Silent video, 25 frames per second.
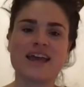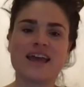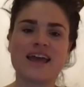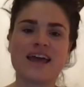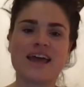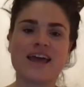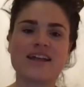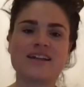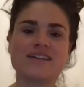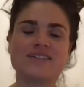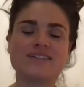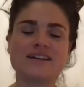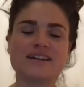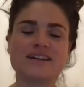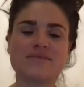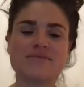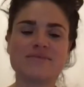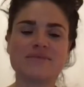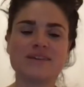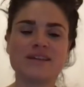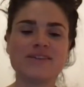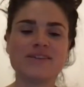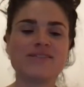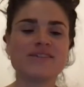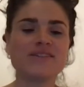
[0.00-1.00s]

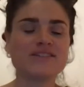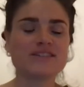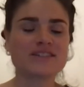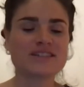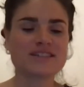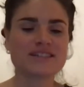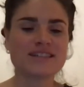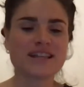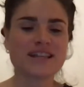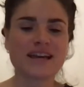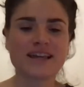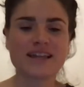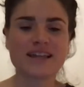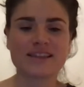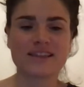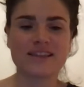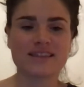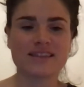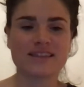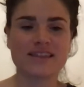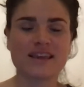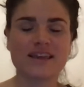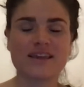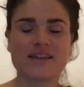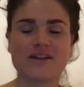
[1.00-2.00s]
And even just like
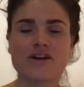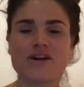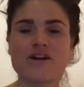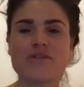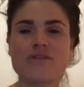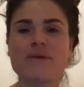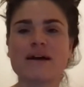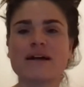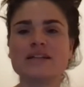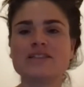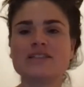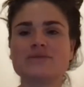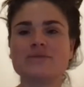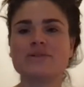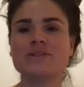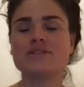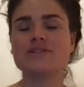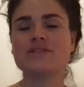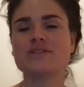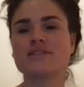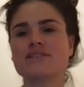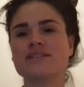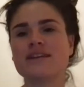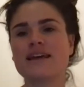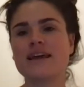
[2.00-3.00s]
going back to what
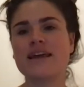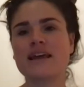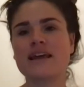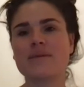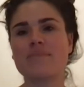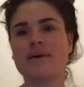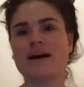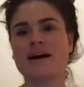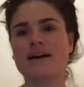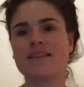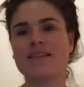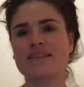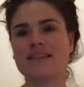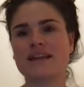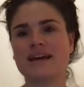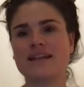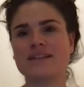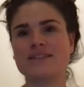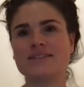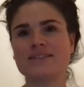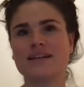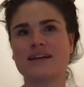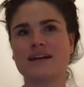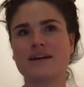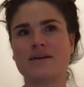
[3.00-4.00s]
you were saying about
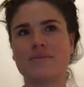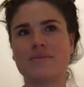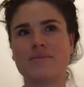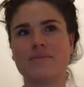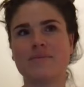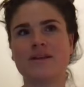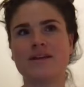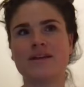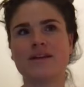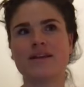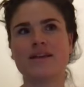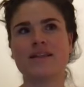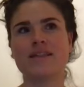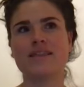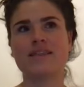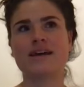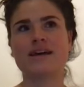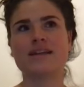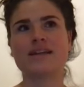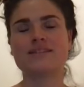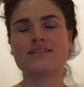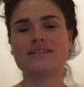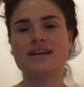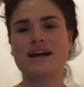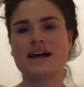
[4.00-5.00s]
that
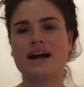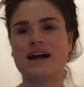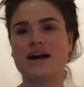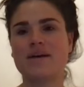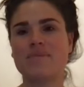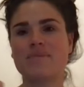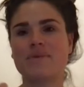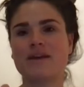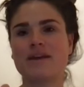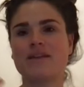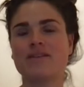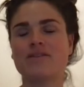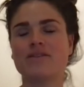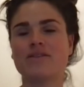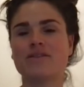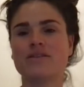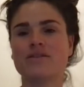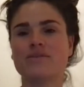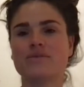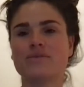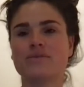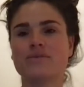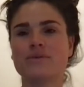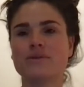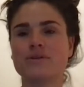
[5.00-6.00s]
that time in
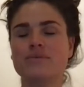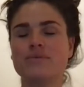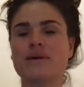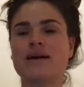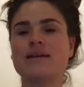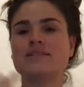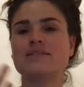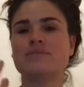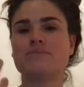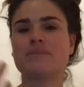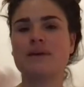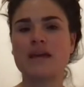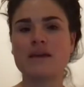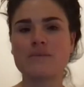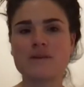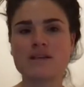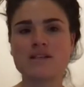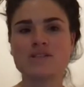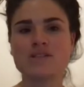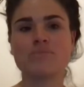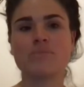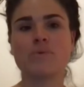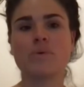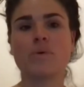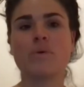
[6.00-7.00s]
the room as a
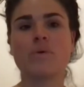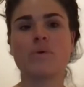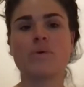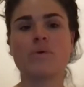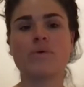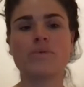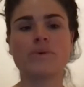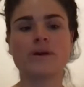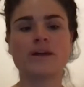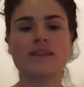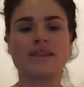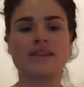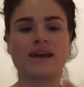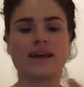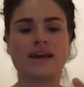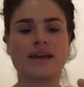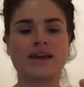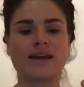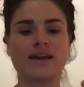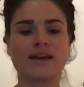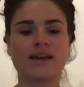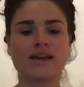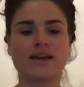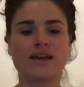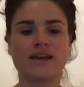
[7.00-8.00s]
baby's born, where
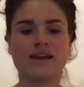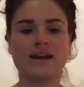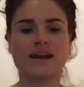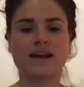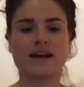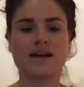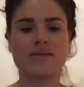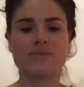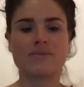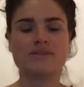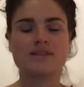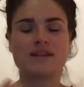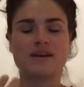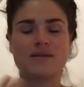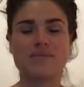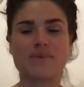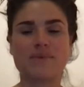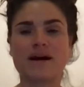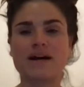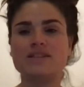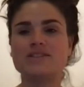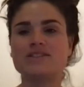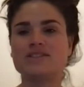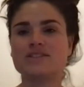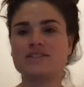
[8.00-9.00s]
they
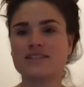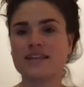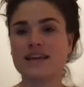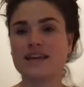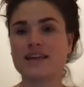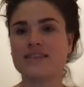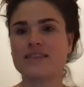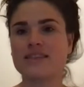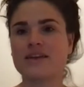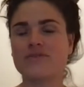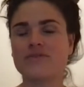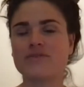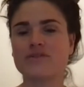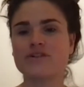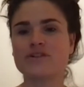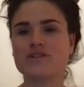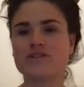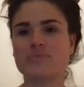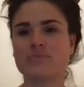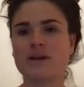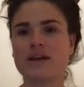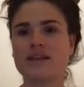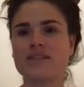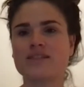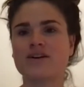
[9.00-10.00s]
about to take their
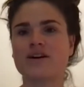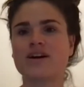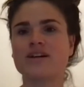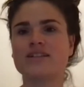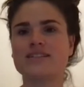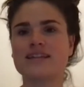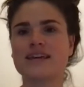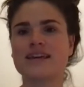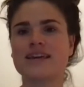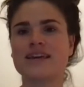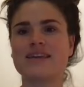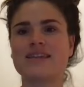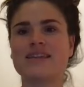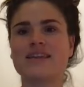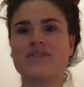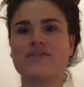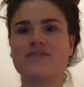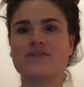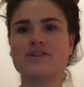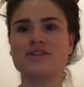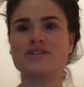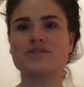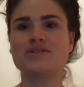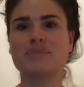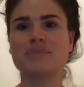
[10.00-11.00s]
first breath, are taking their
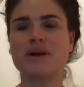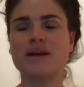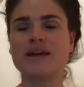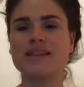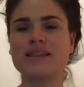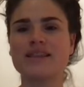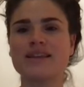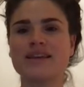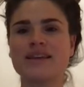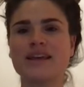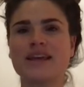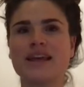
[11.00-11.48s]
first breath.